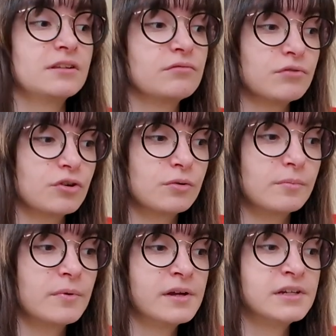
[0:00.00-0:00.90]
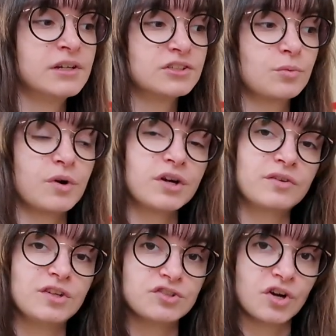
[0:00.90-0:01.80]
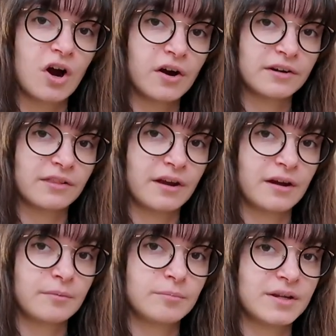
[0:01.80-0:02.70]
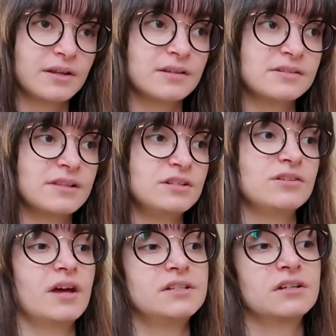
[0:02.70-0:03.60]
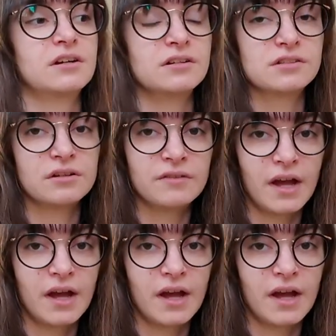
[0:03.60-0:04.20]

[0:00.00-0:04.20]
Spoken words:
in the room to work, you need your card in there because they do that to conserve